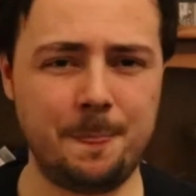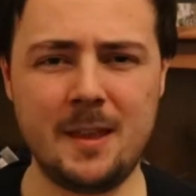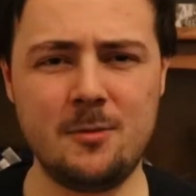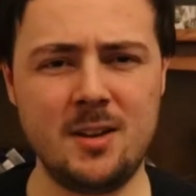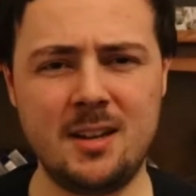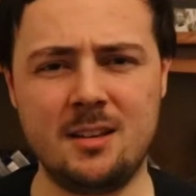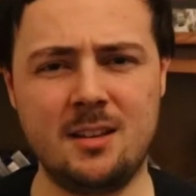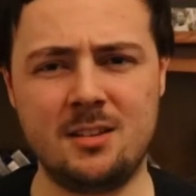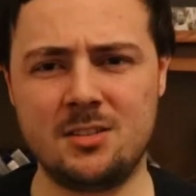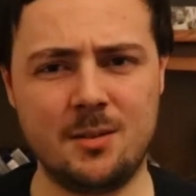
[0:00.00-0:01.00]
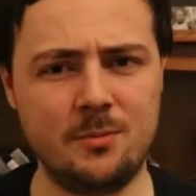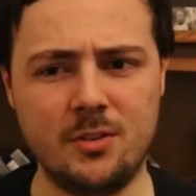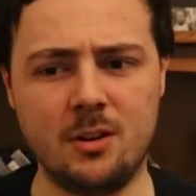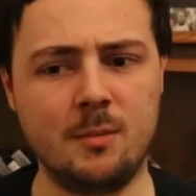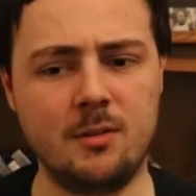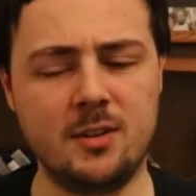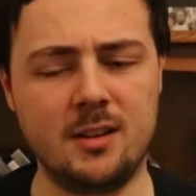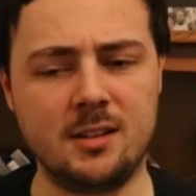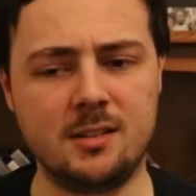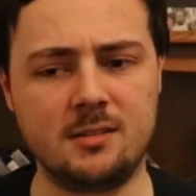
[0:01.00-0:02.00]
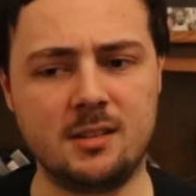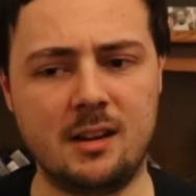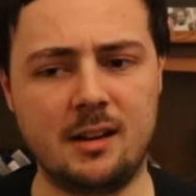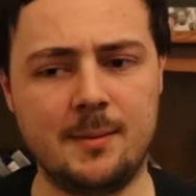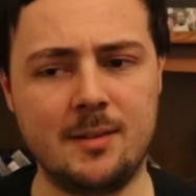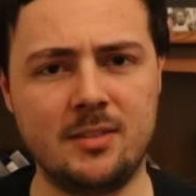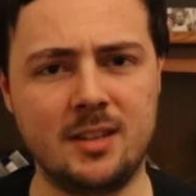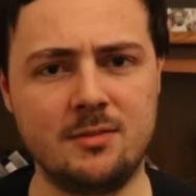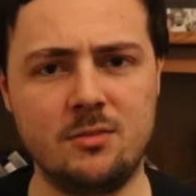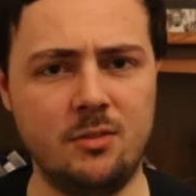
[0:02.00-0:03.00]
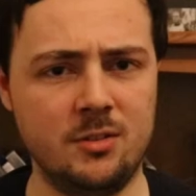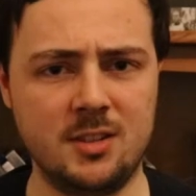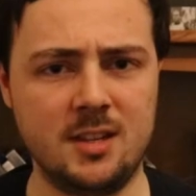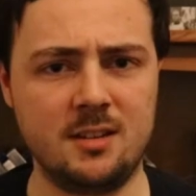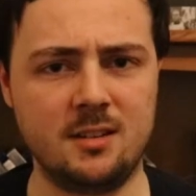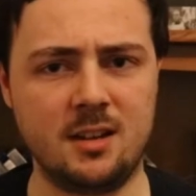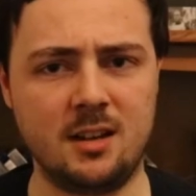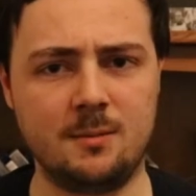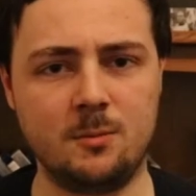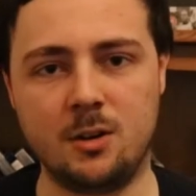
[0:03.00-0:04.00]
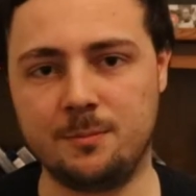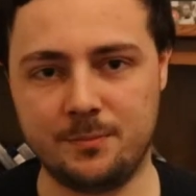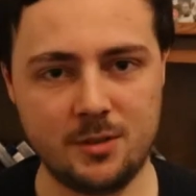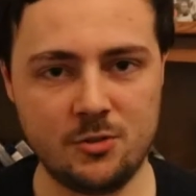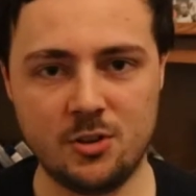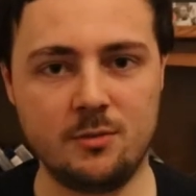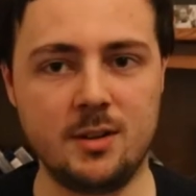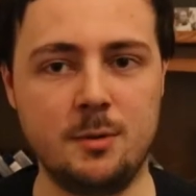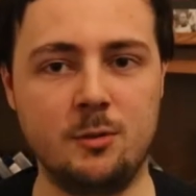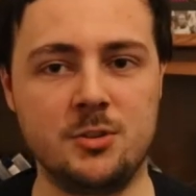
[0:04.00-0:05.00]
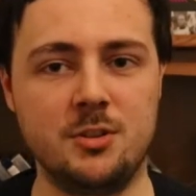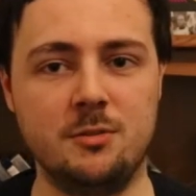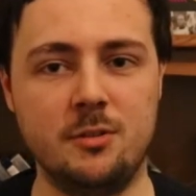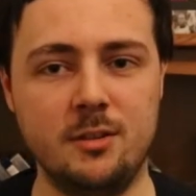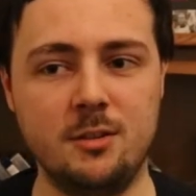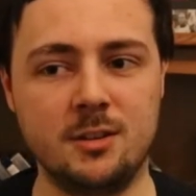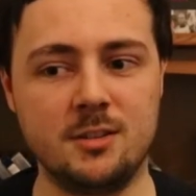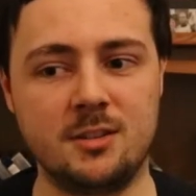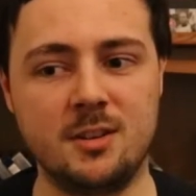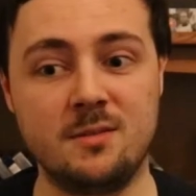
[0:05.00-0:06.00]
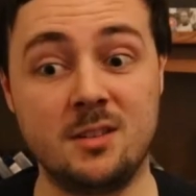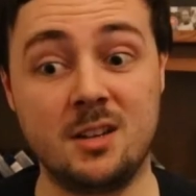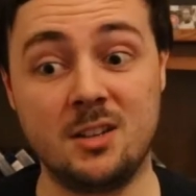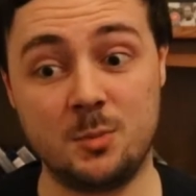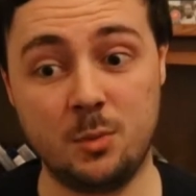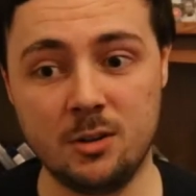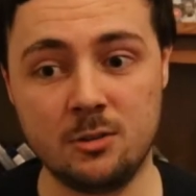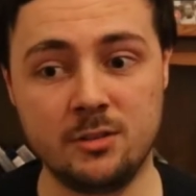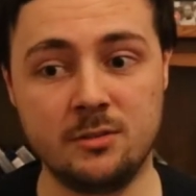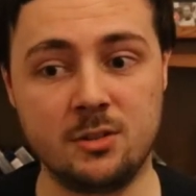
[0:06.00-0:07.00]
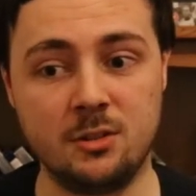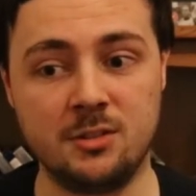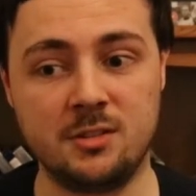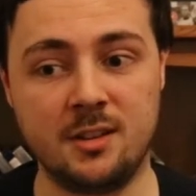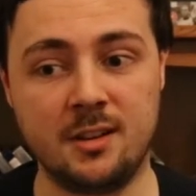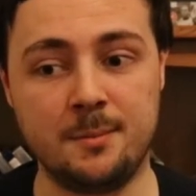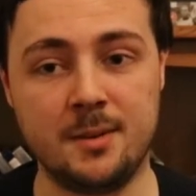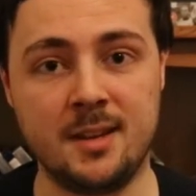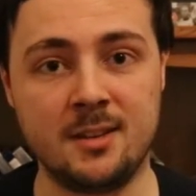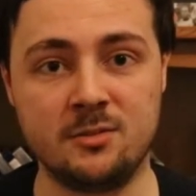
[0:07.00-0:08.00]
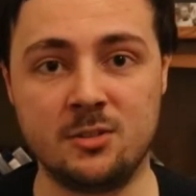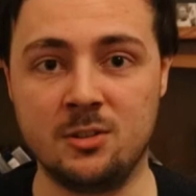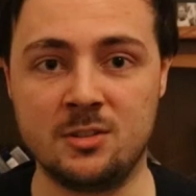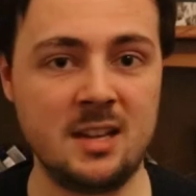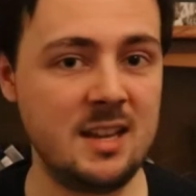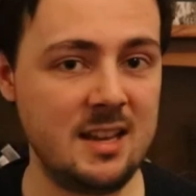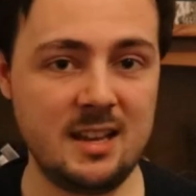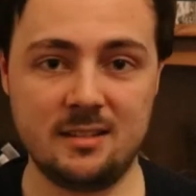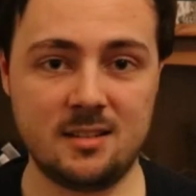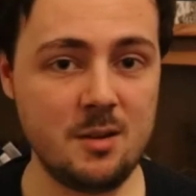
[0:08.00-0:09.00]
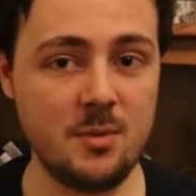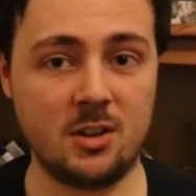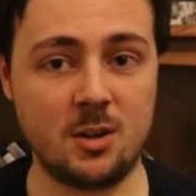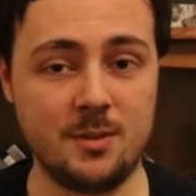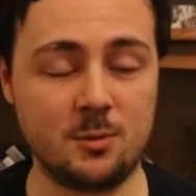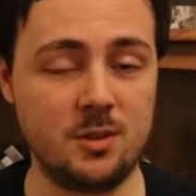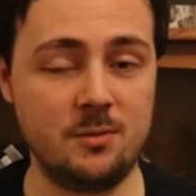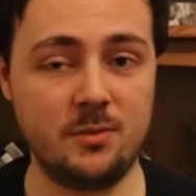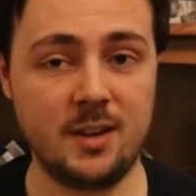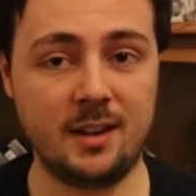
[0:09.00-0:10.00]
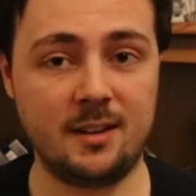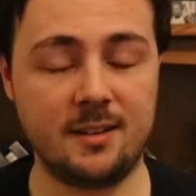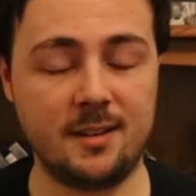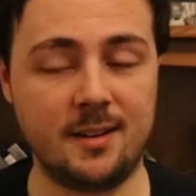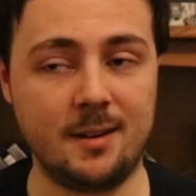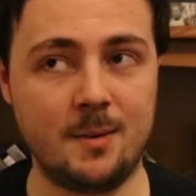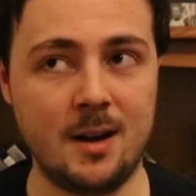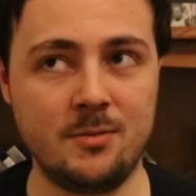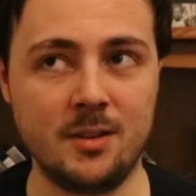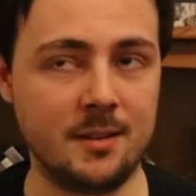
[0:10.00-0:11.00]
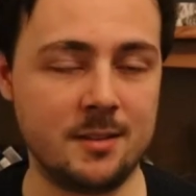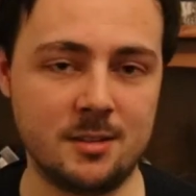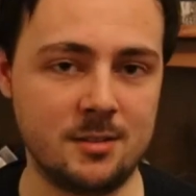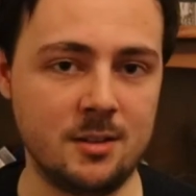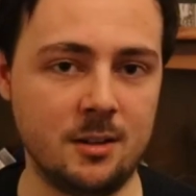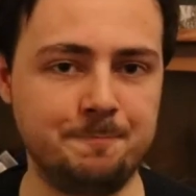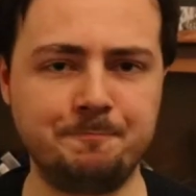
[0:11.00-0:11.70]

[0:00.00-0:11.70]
it really is some film, it really is. I think if you've not seen it, well, you shouldn't really be watching the review because it's kind of a spoiler review, of course. But yes, of course, tell me in the comments what you think. I think this is, you know,